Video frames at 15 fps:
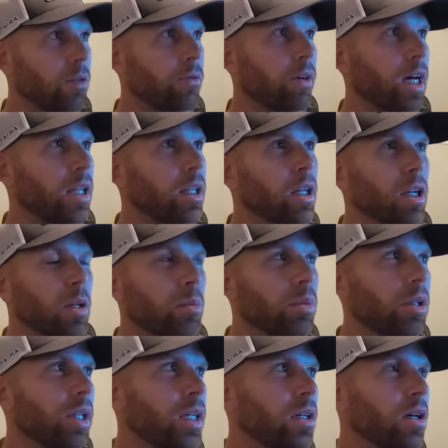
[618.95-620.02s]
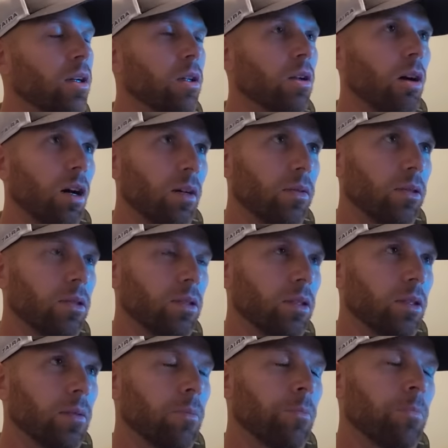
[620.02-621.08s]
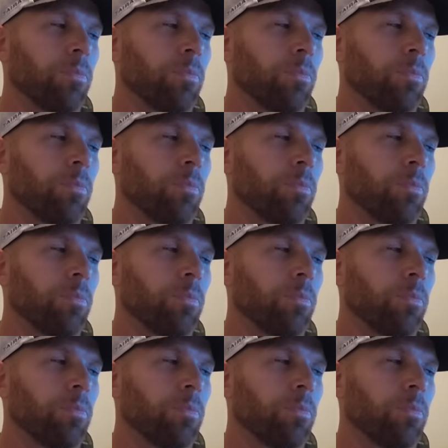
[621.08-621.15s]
filing a complaint on an officer.